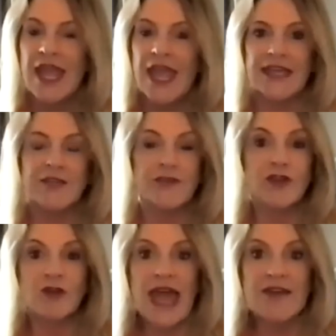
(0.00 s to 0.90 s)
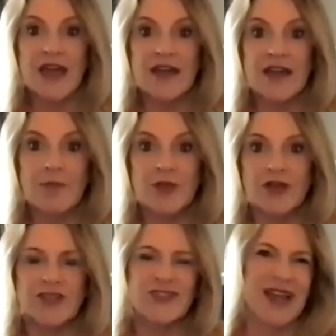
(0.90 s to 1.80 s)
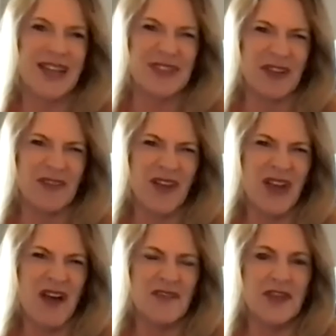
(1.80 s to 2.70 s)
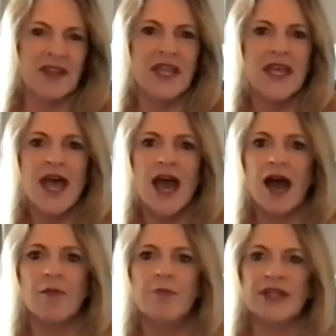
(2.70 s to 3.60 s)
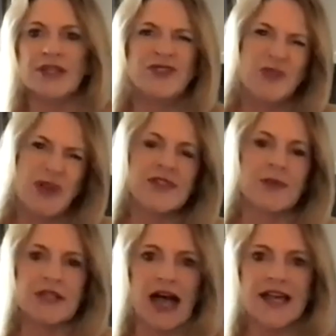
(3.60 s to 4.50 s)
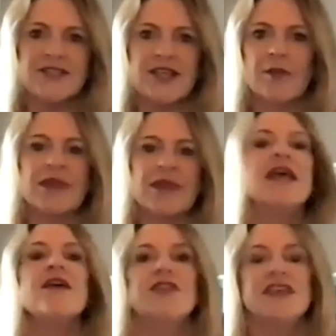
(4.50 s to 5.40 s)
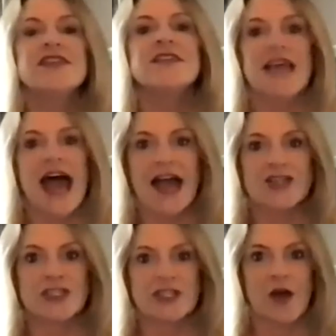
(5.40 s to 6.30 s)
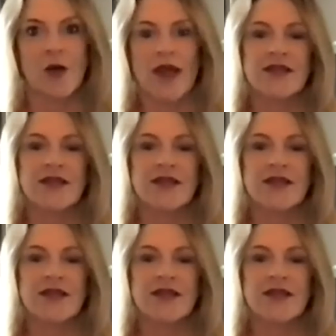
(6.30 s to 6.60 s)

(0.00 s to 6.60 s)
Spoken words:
And if you don't have that up there because you're not there very often, but you do have some clients there, I mean, this is actually a way.